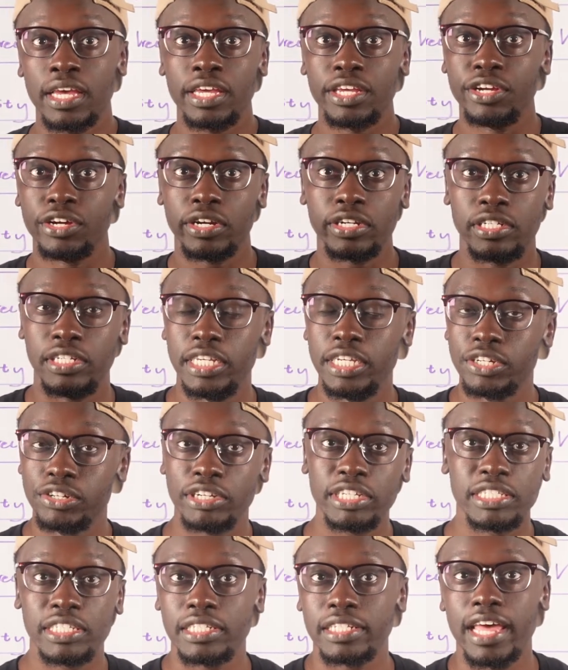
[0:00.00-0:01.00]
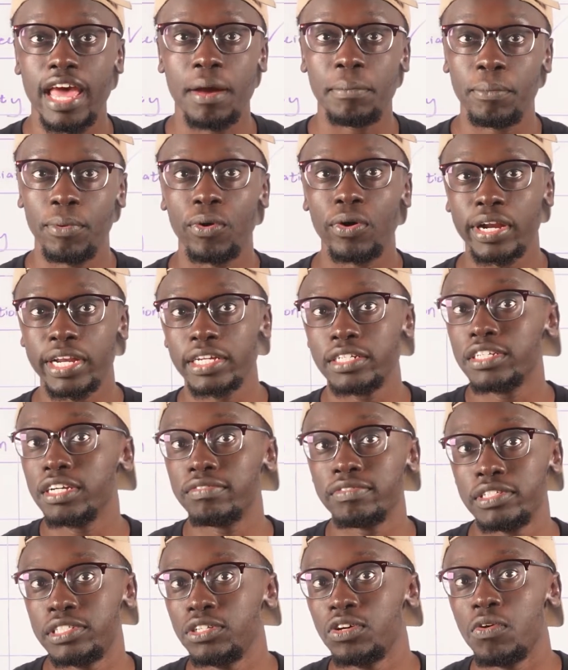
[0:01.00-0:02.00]
you're decreasing that mortgage
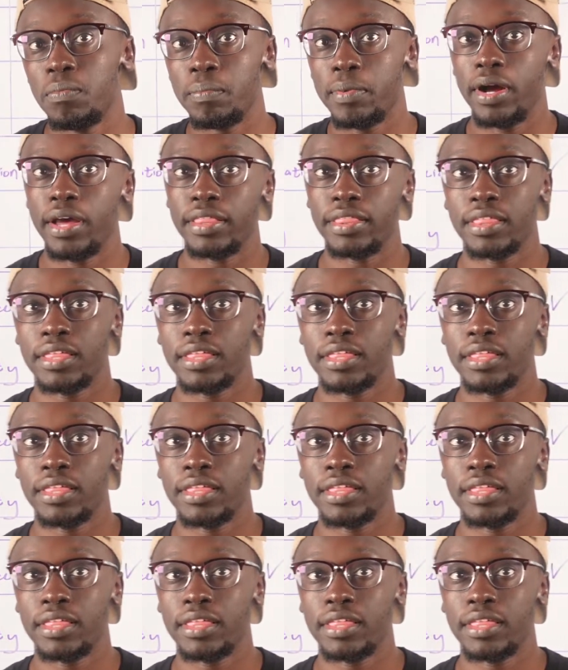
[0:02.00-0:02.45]
every single month.